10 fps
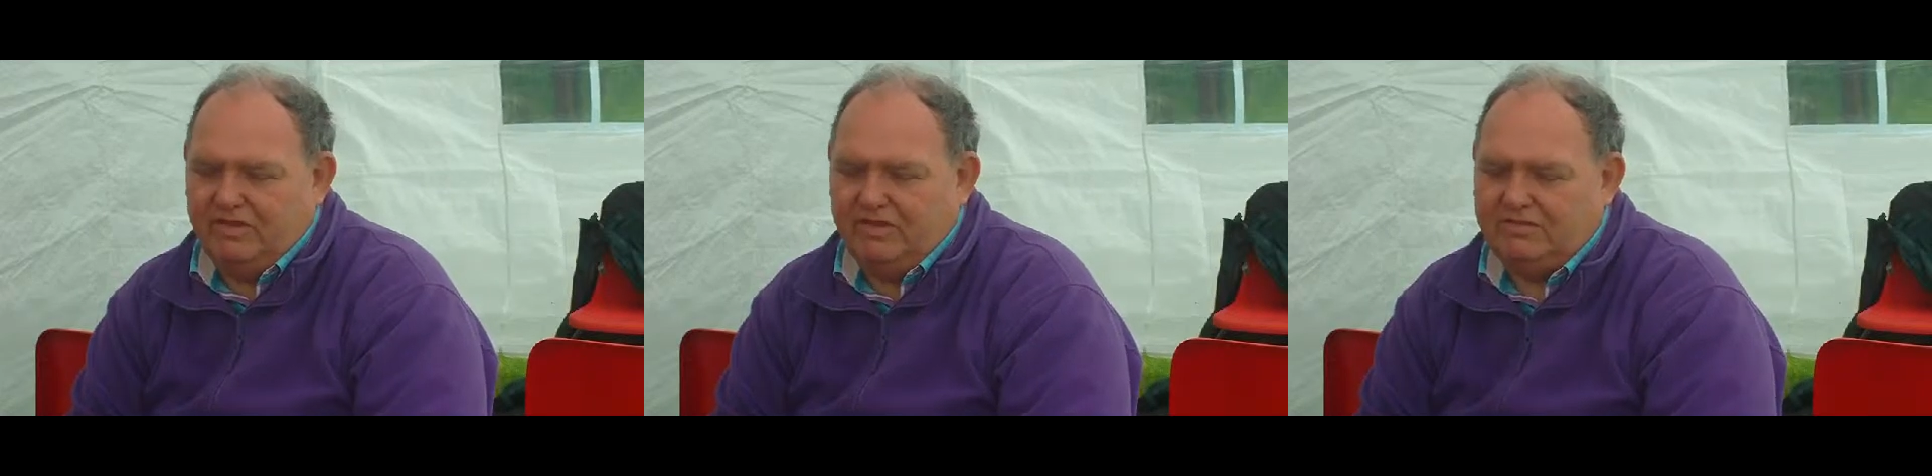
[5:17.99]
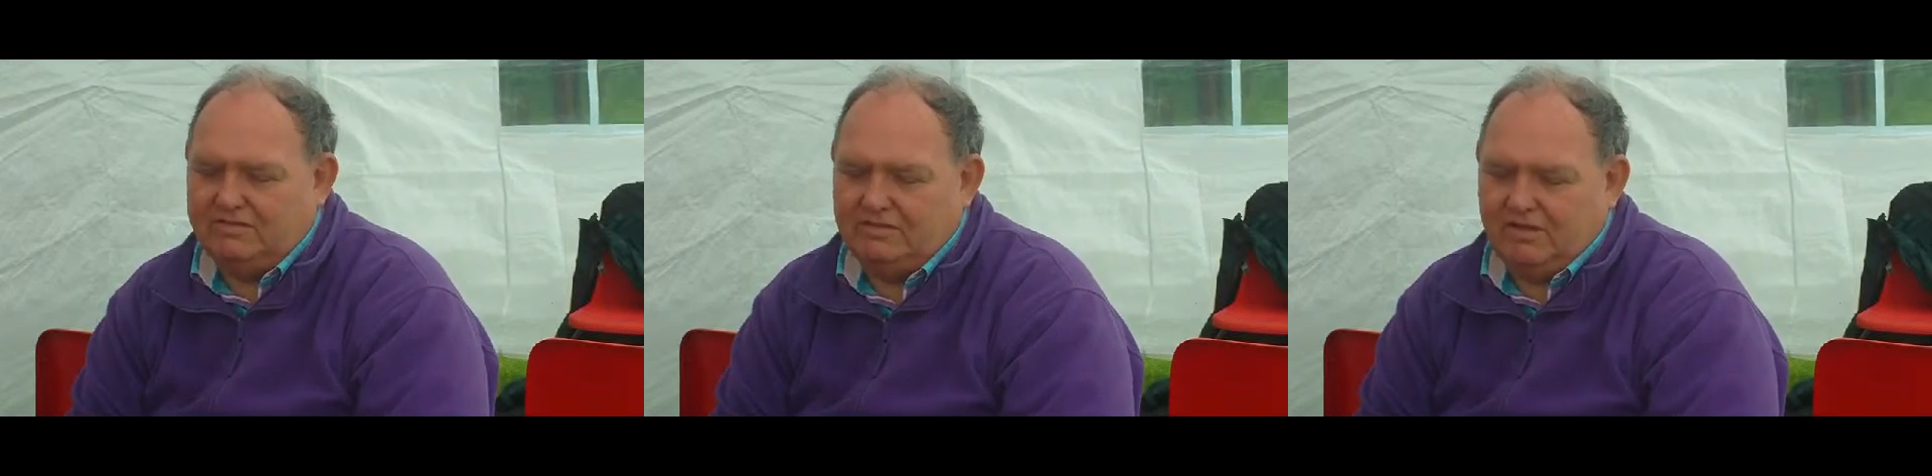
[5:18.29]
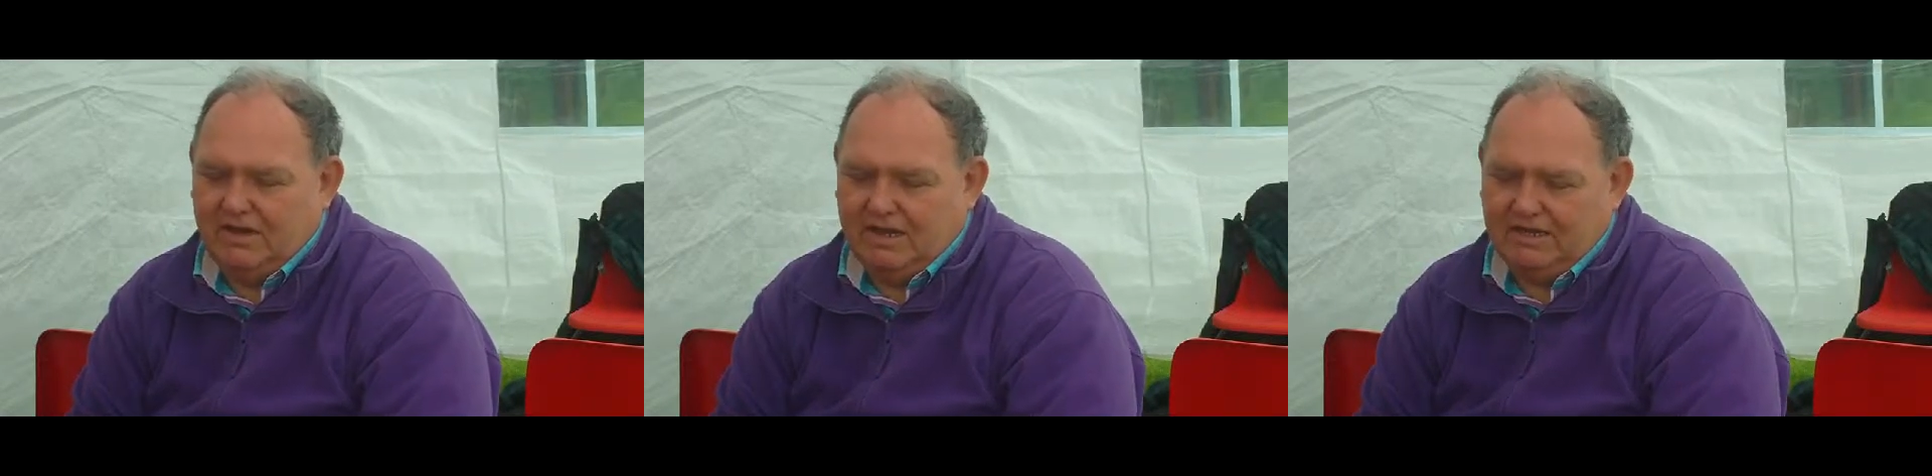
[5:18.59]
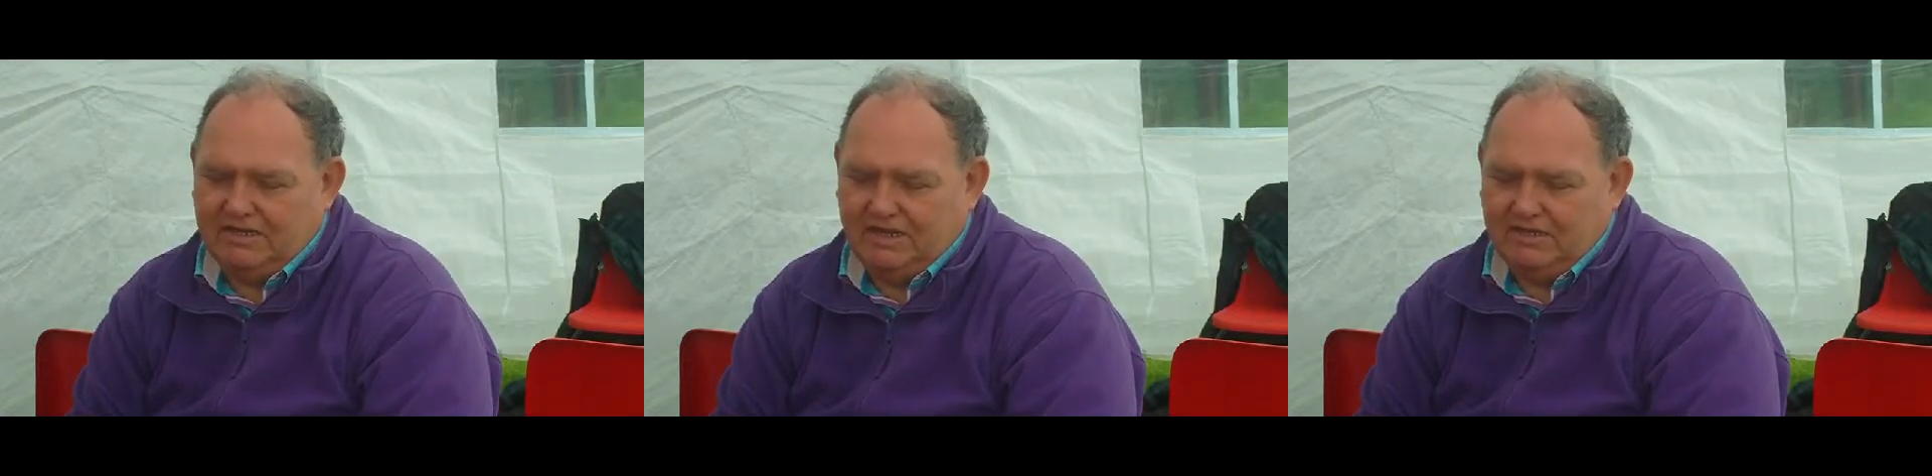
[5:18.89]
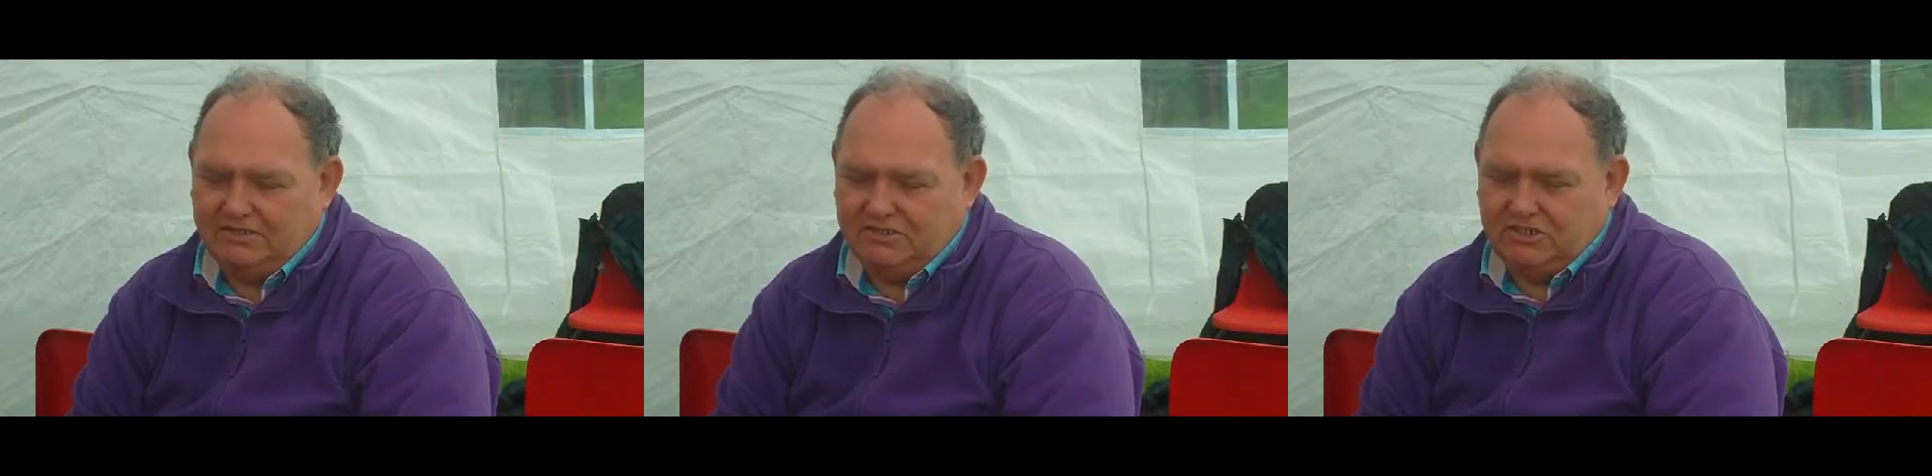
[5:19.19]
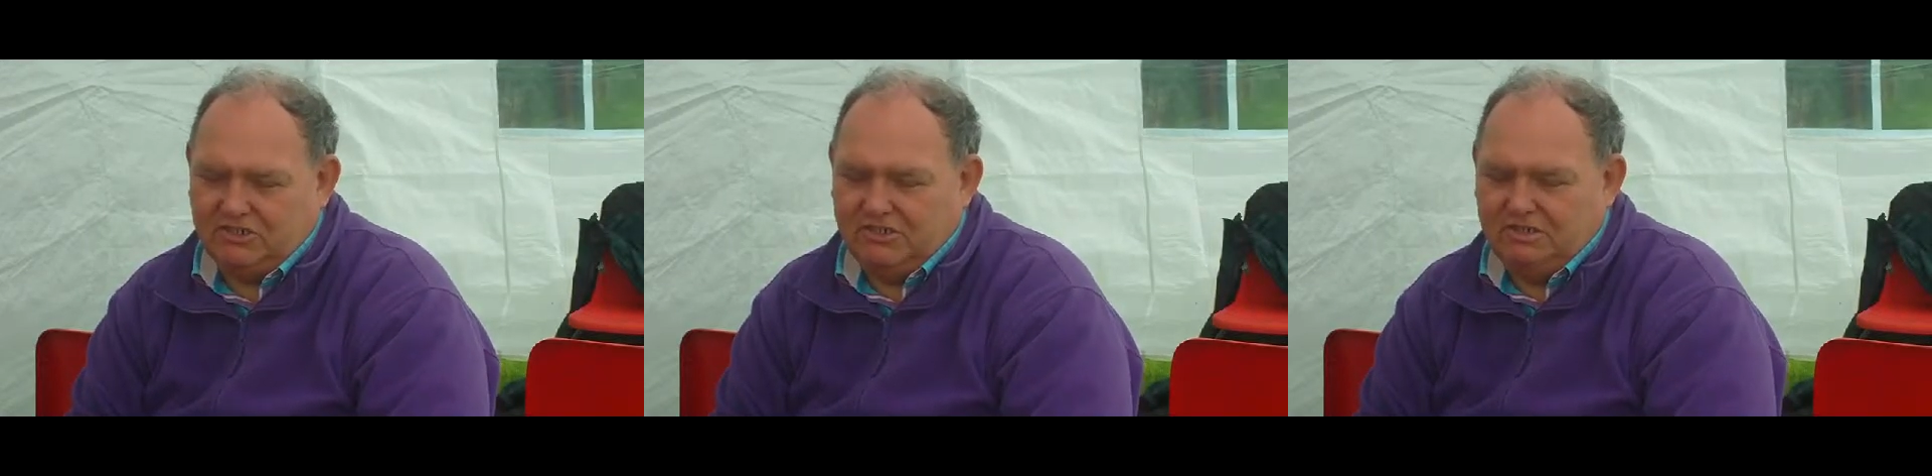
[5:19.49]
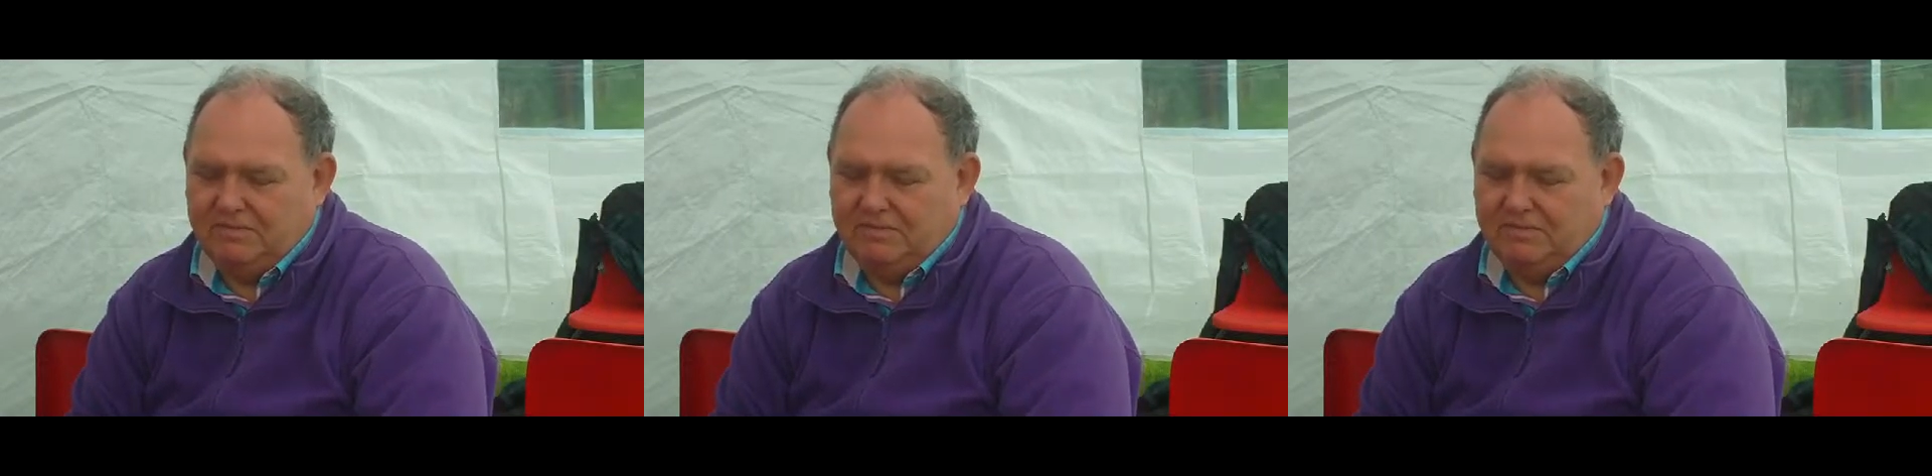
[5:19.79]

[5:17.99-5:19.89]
this light energy